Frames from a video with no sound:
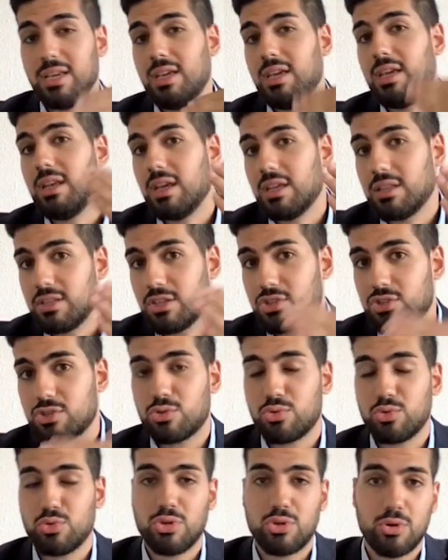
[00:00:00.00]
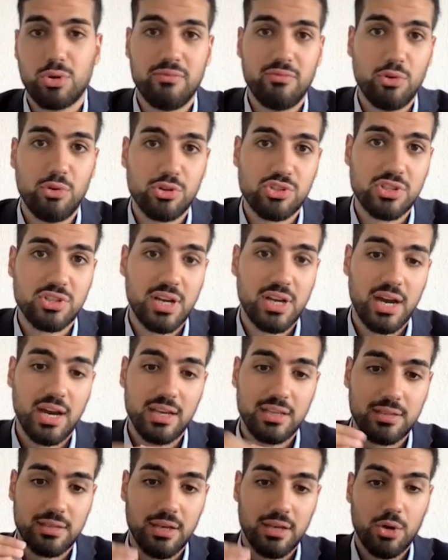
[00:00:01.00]
In addition to the conversion
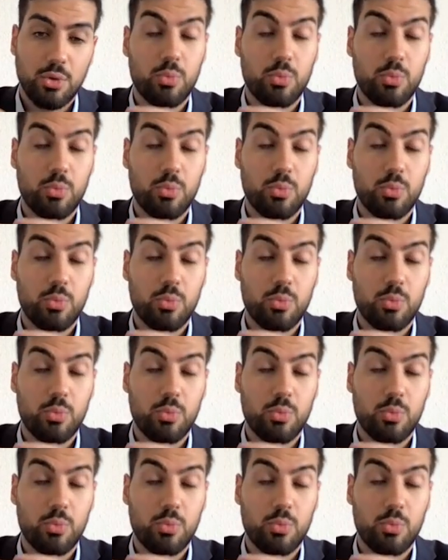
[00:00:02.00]
guide,